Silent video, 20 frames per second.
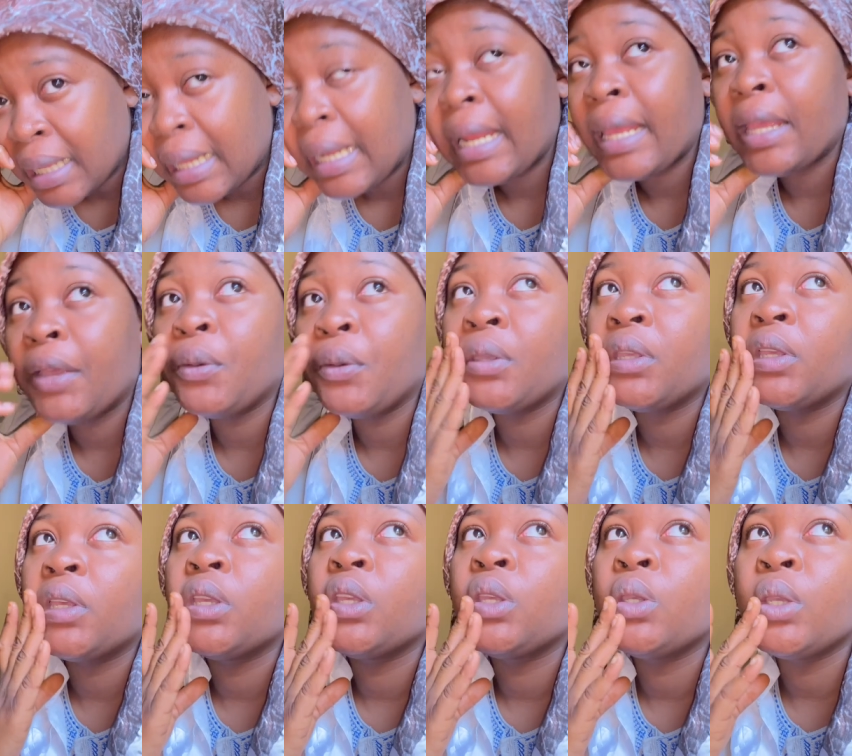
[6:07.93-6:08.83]
Like
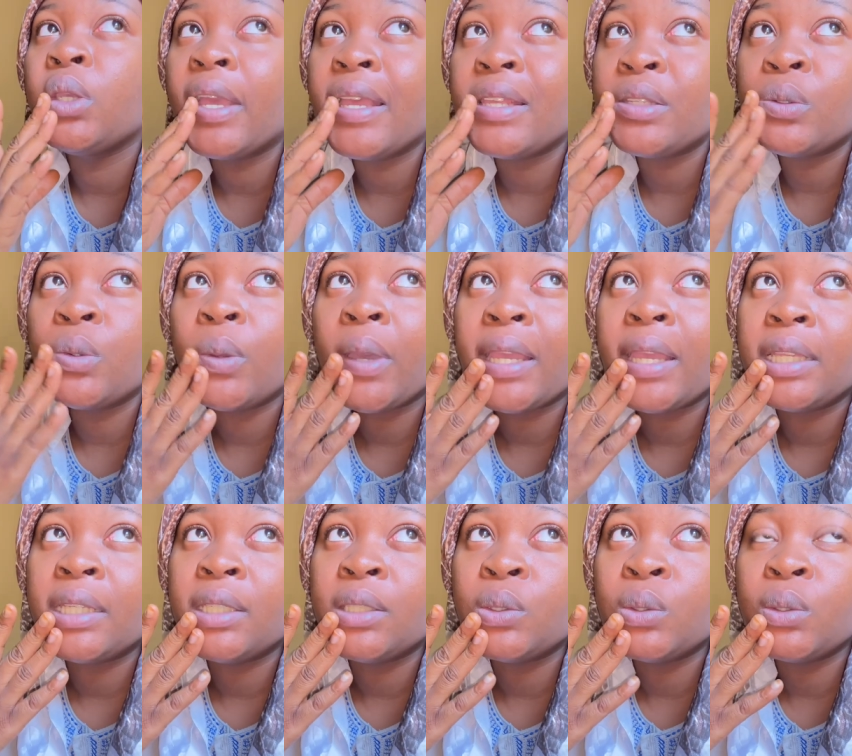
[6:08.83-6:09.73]
okay, you guys know
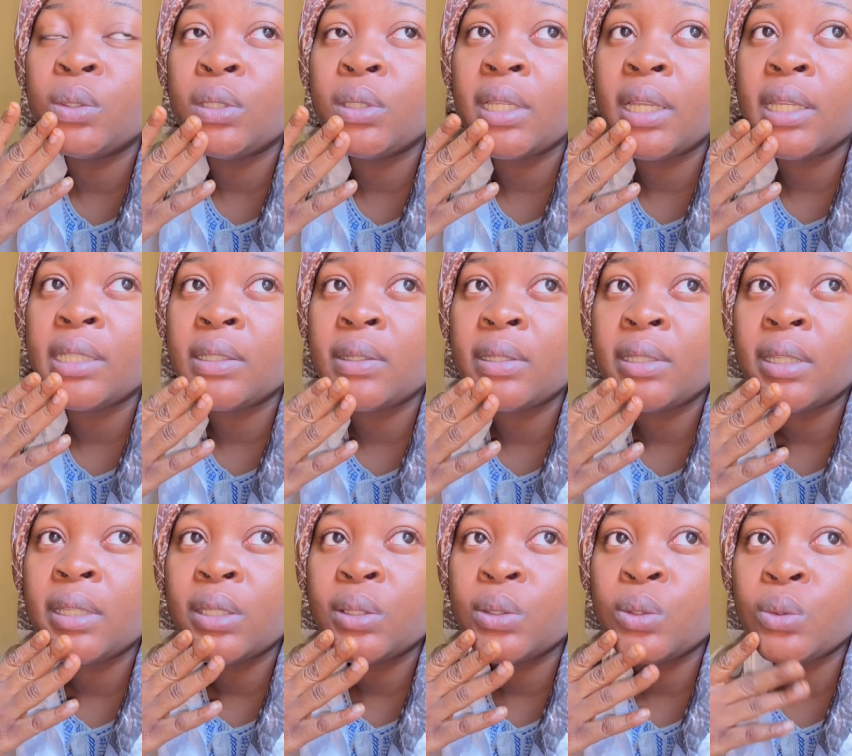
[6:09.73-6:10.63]
I told you guys I
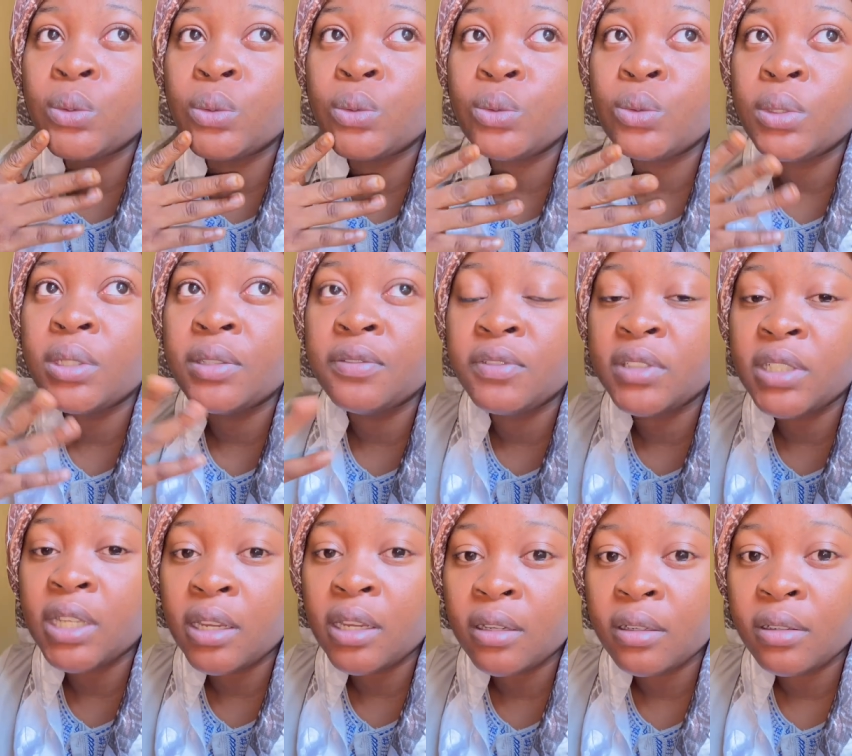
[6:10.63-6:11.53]
wanted to do
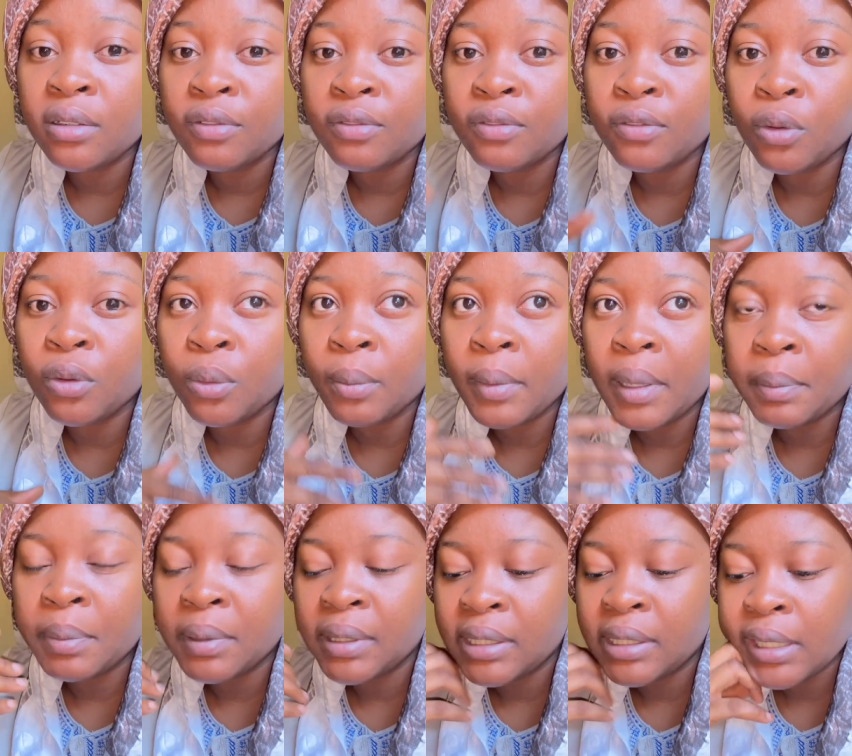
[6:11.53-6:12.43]
iftar for my
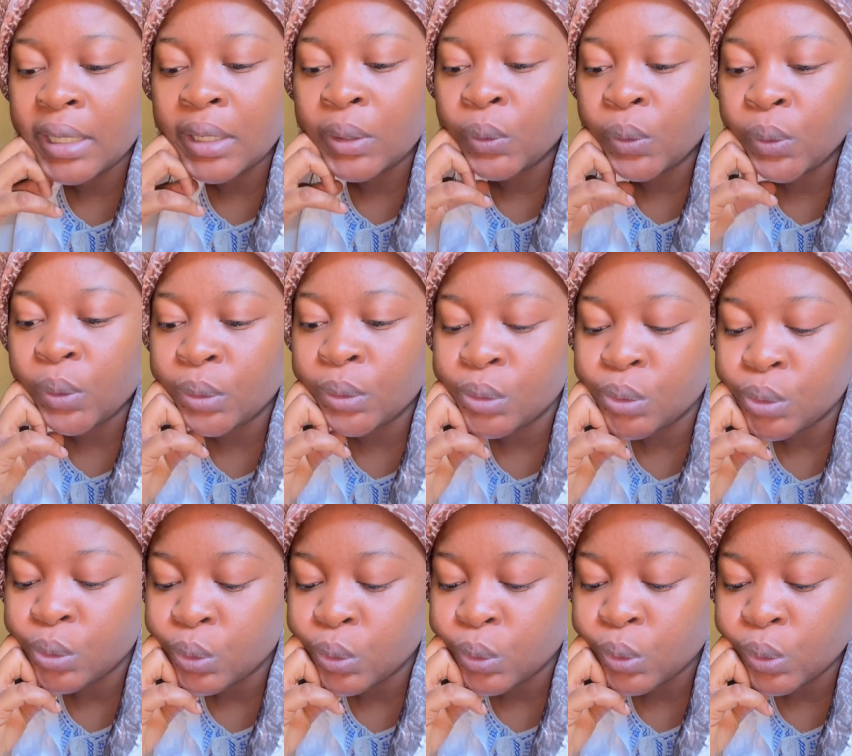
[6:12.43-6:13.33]
birthday and all.
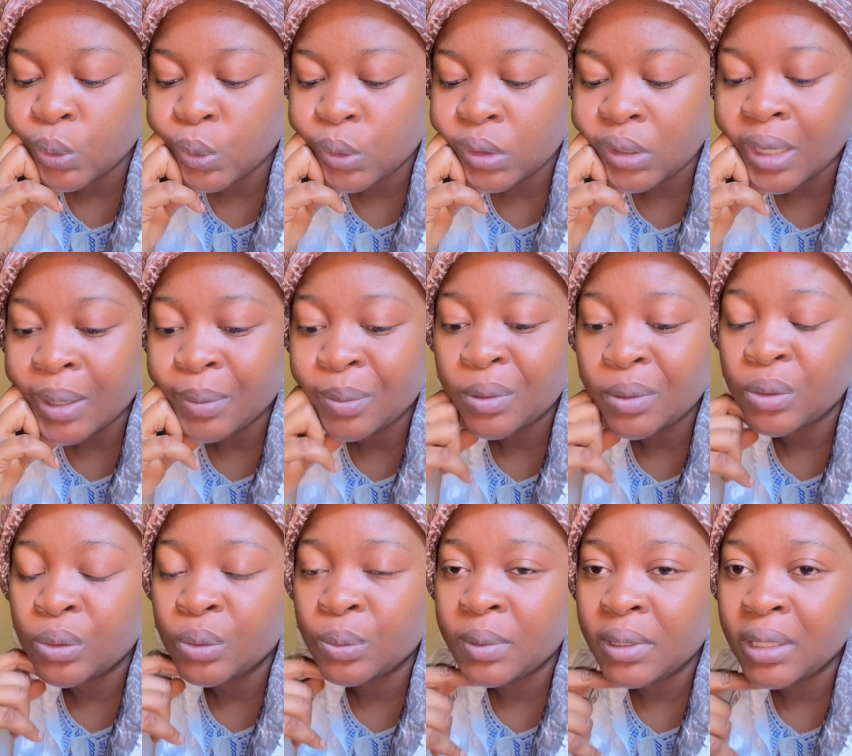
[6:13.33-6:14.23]
So it happens
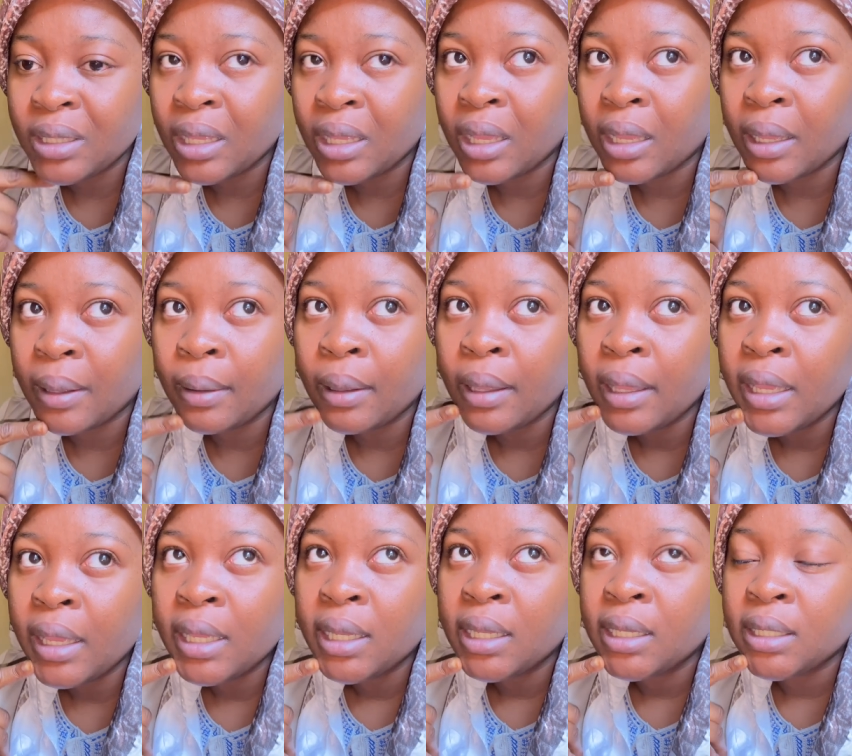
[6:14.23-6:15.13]
to be that
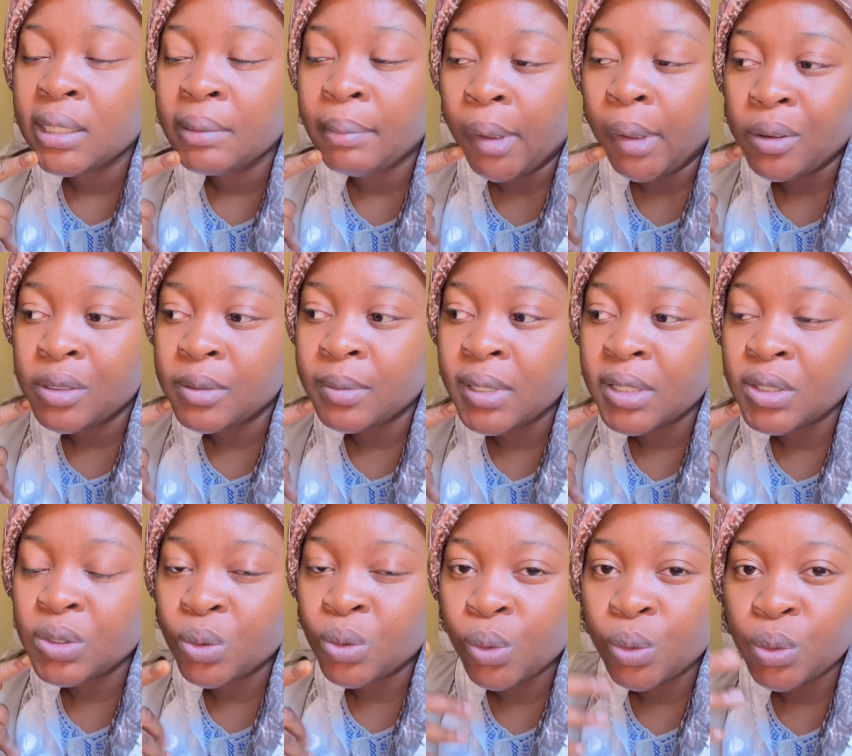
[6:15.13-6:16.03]
my husband
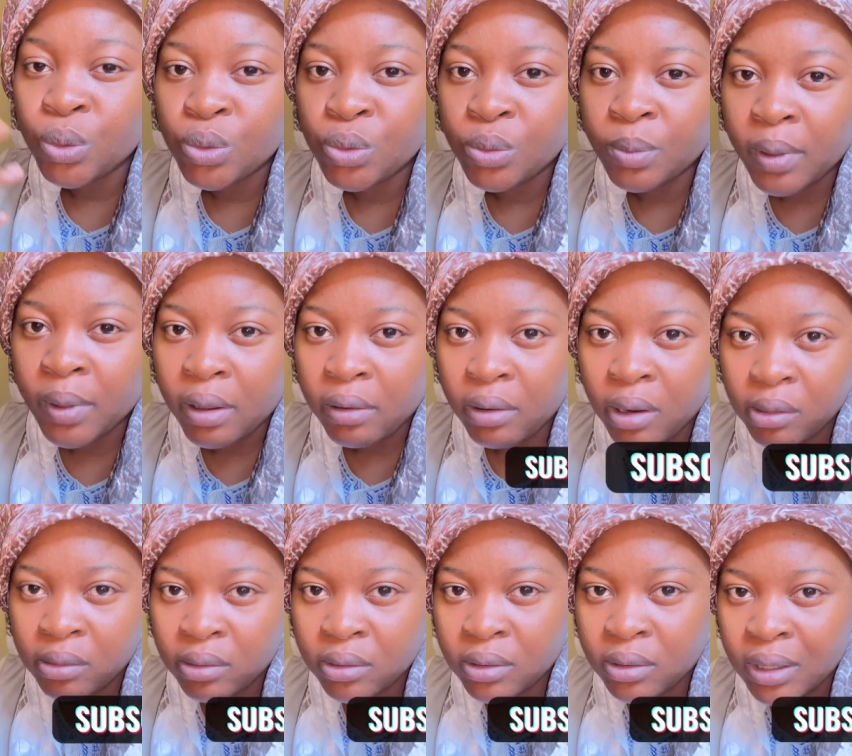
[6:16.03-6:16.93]
is not going to be
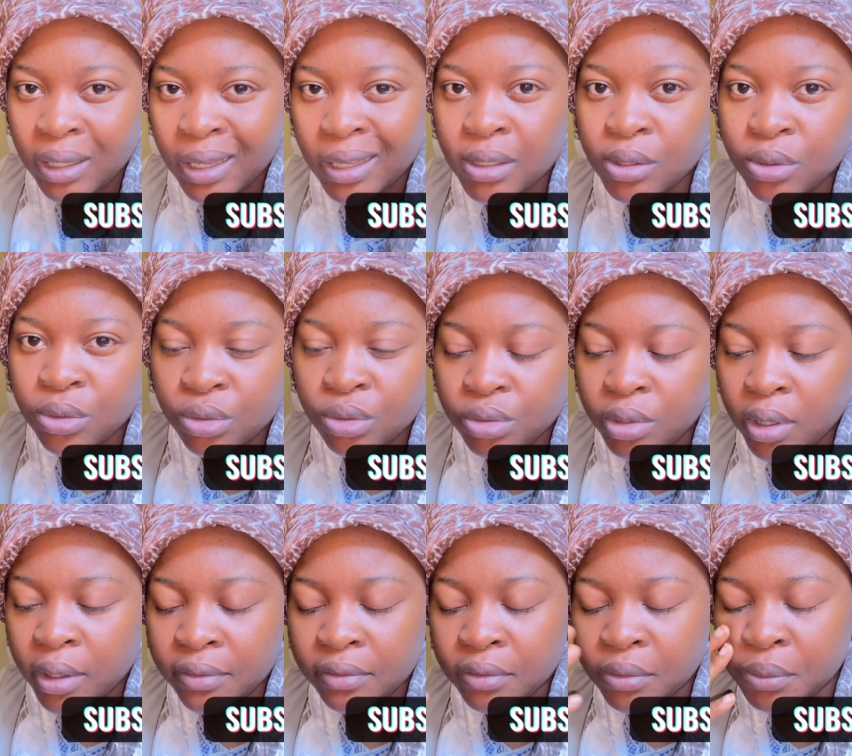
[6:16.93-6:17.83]
around. He has to
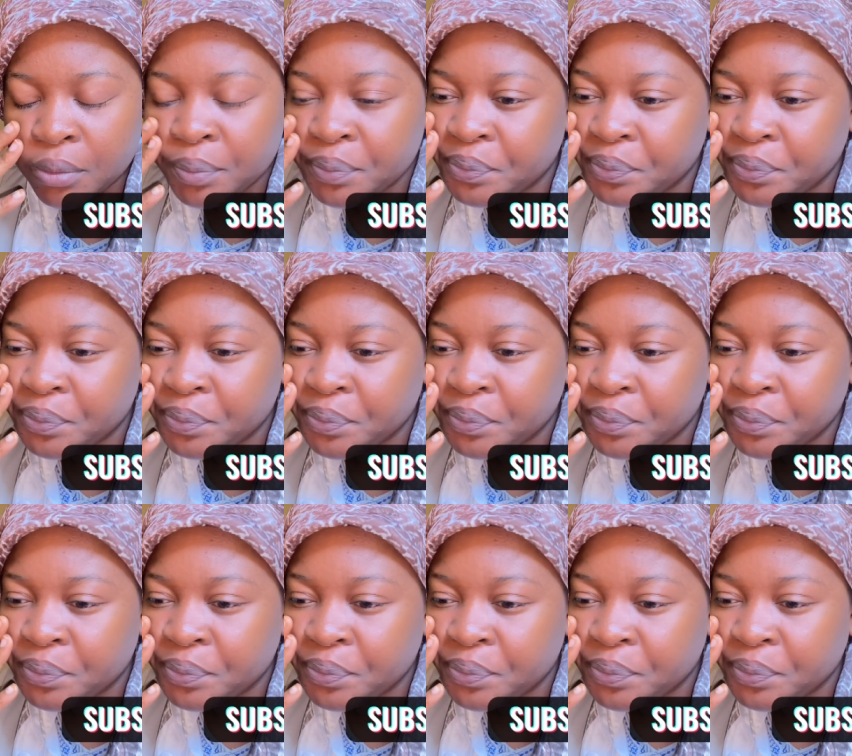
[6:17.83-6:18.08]
travel.